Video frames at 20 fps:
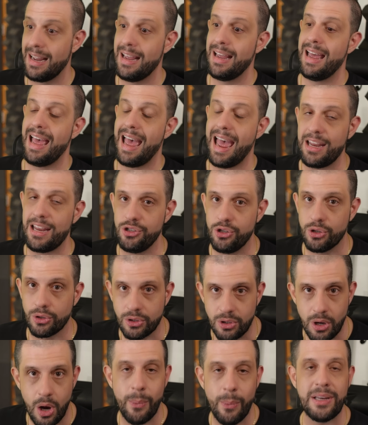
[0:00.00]
and you're
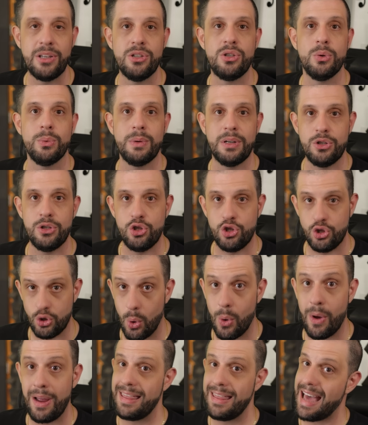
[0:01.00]
going to
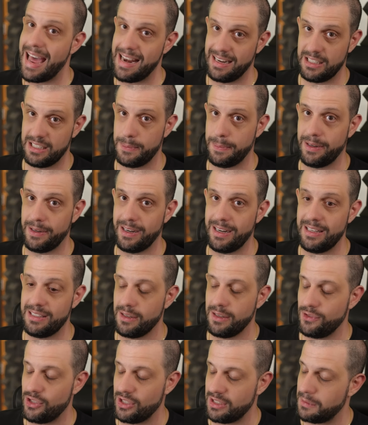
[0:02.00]
enjoy that experience of
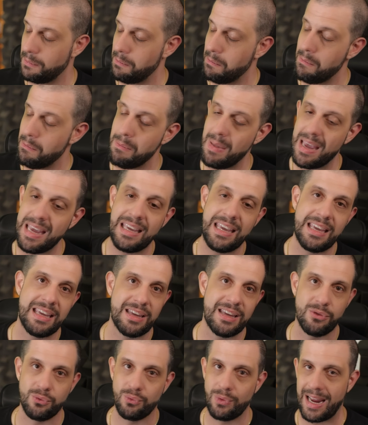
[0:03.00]
just making
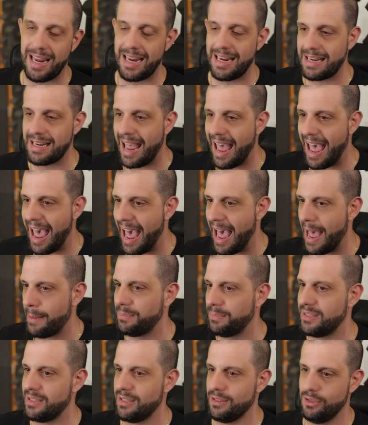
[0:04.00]
it rain
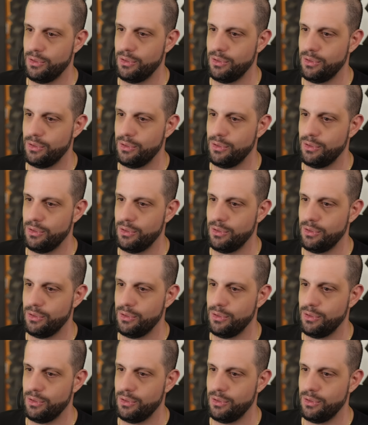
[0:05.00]
absolute